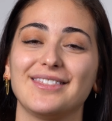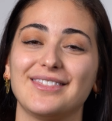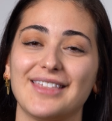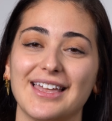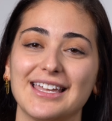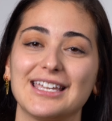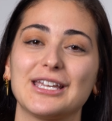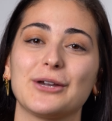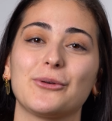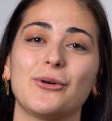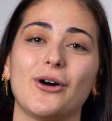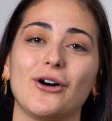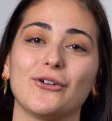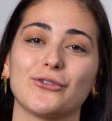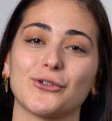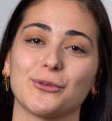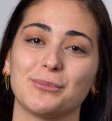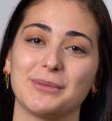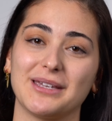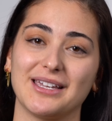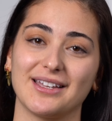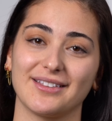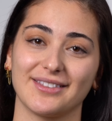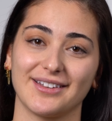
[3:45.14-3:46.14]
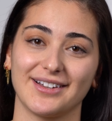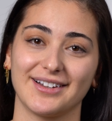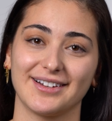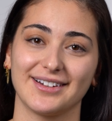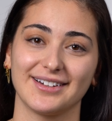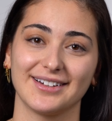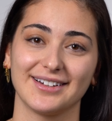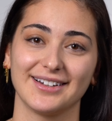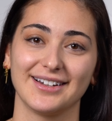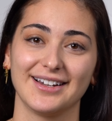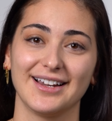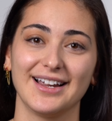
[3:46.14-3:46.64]
Thank you all for being
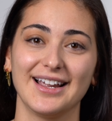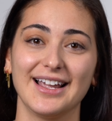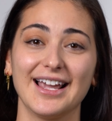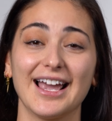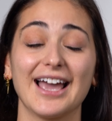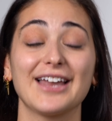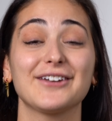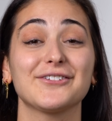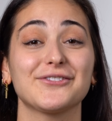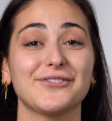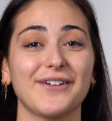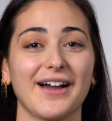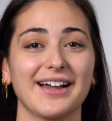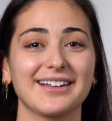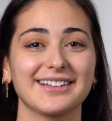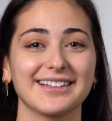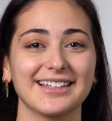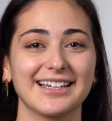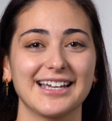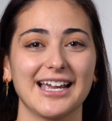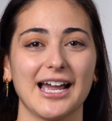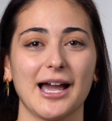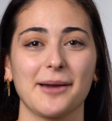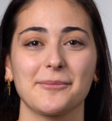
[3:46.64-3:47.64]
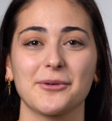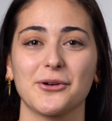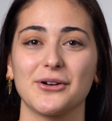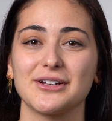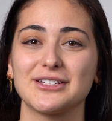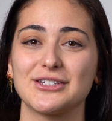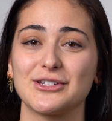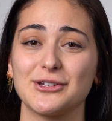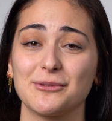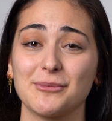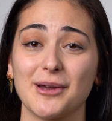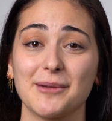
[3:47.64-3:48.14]
there. And finally, I'm going
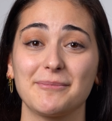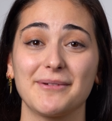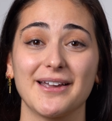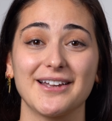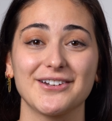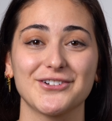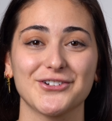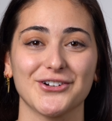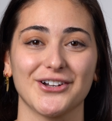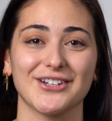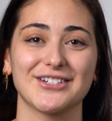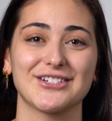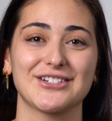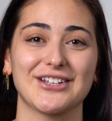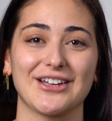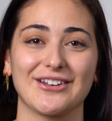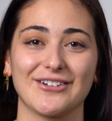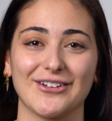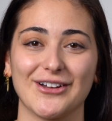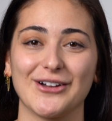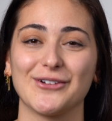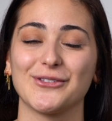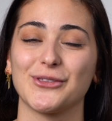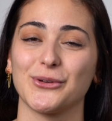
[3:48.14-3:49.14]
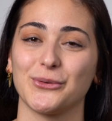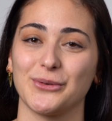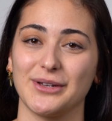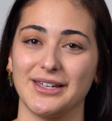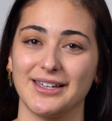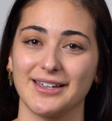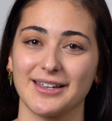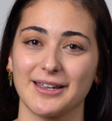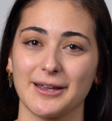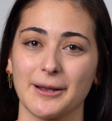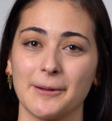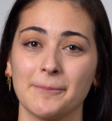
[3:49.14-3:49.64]
to do my Patreon shoutout of the
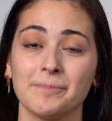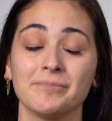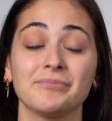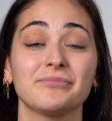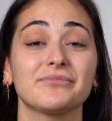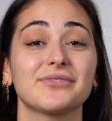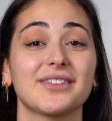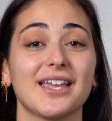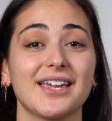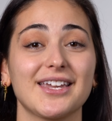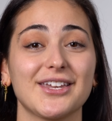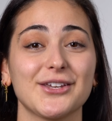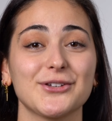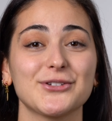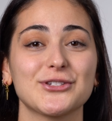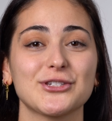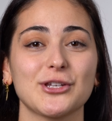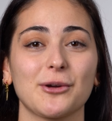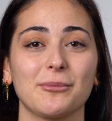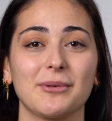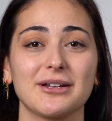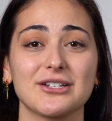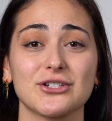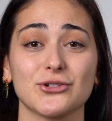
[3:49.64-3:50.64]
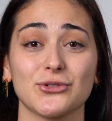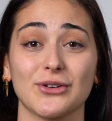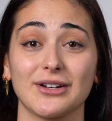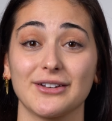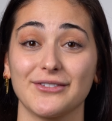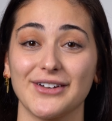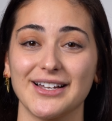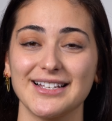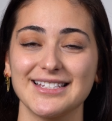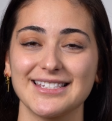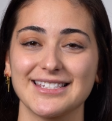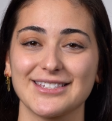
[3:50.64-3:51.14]
week. Thank you so much,
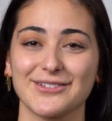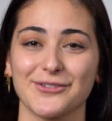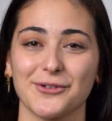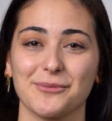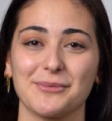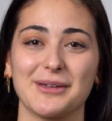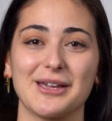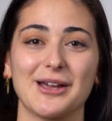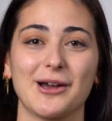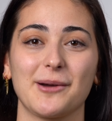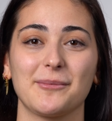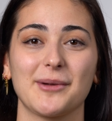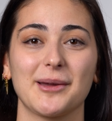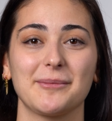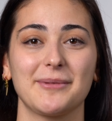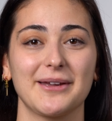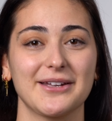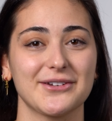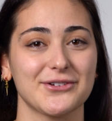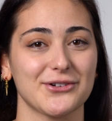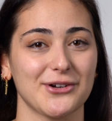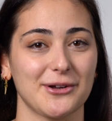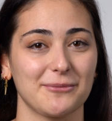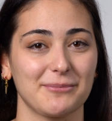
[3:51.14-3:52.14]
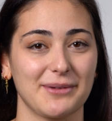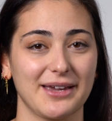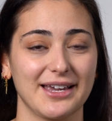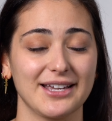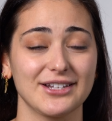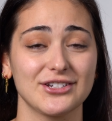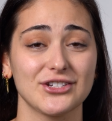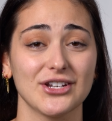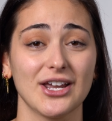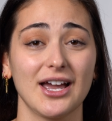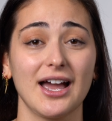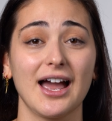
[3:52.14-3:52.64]
Trinivas, for being on my Patreon
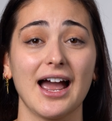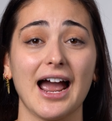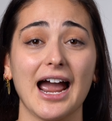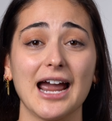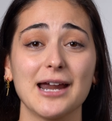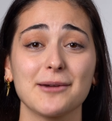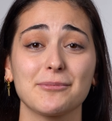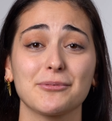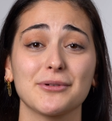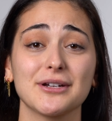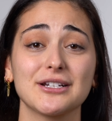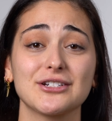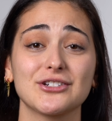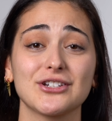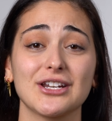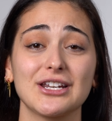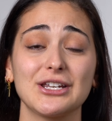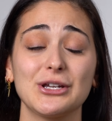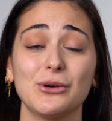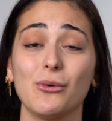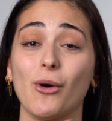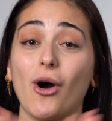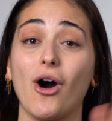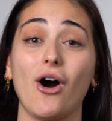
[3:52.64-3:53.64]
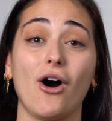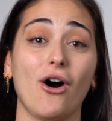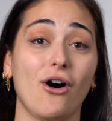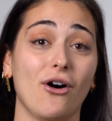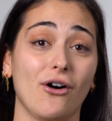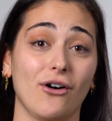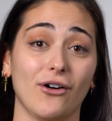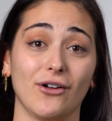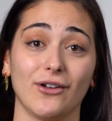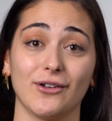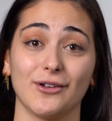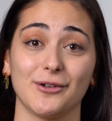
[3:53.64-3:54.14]
page. I appreciate you
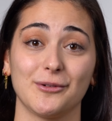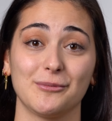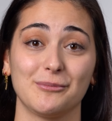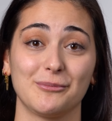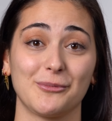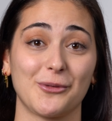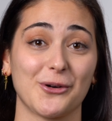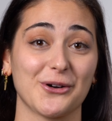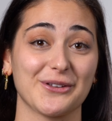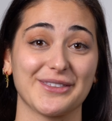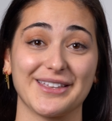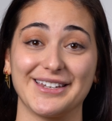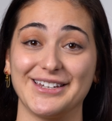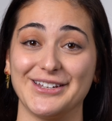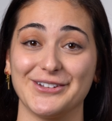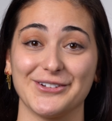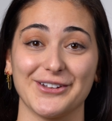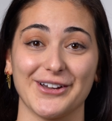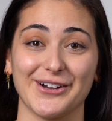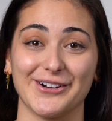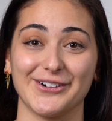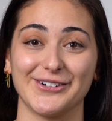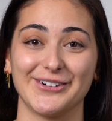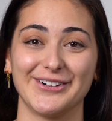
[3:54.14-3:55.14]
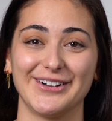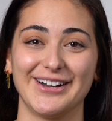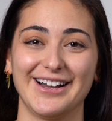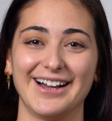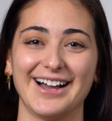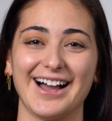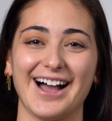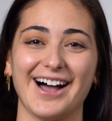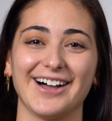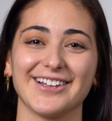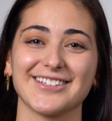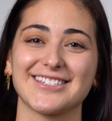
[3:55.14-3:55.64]
all more than you know.
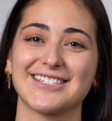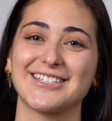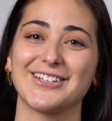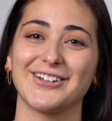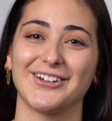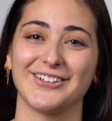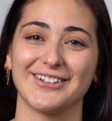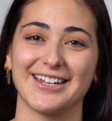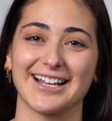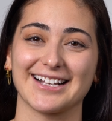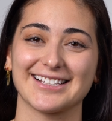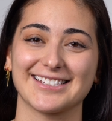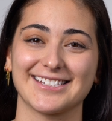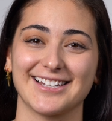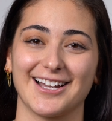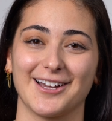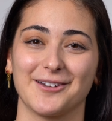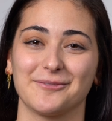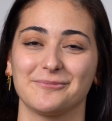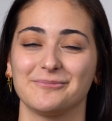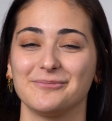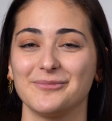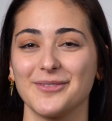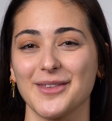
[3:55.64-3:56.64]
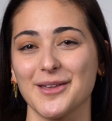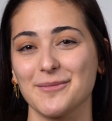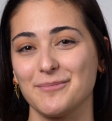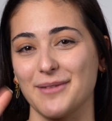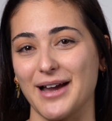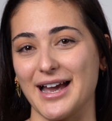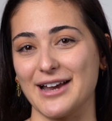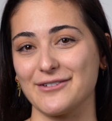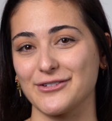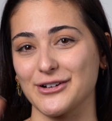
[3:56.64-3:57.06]
I'll see y'all next time. Bye,